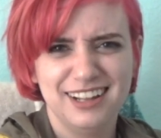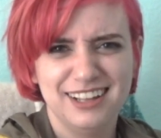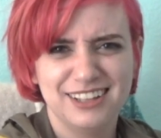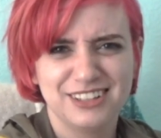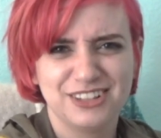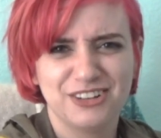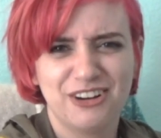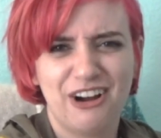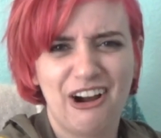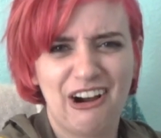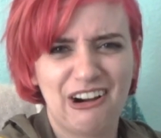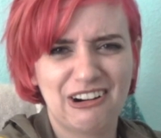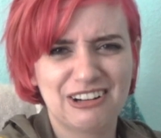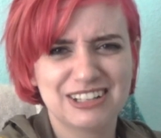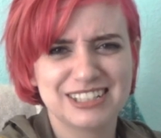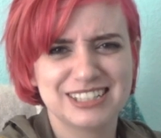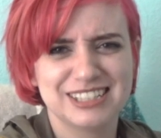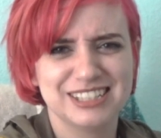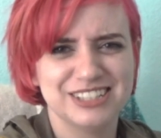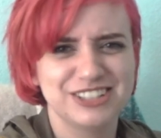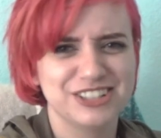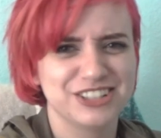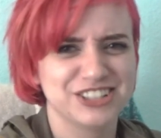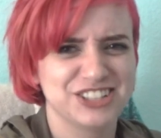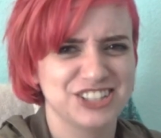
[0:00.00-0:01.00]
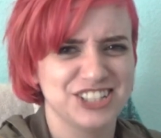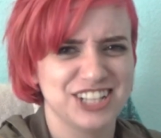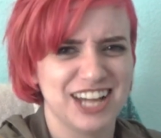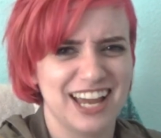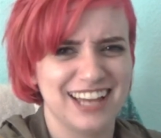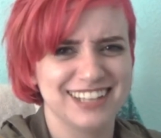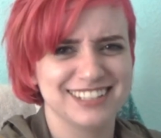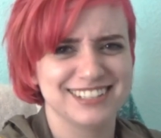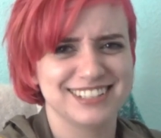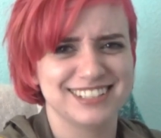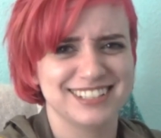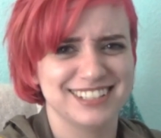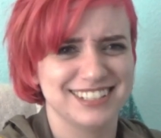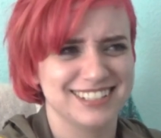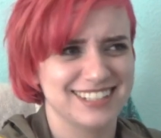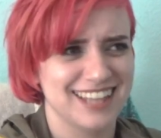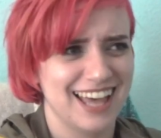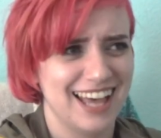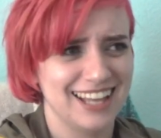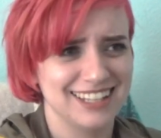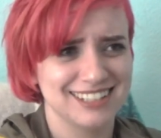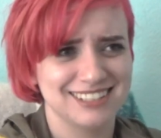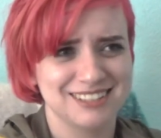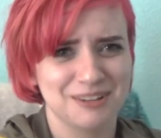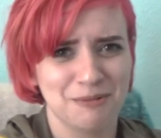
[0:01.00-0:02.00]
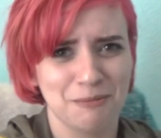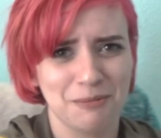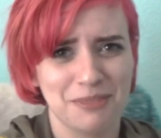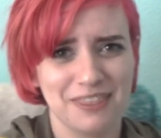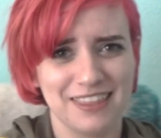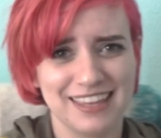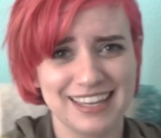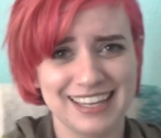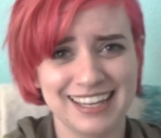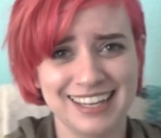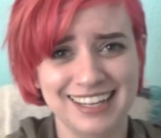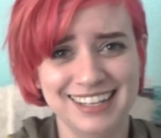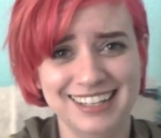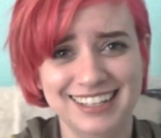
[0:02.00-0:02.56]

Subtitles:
Your heart's in your chest, is that something?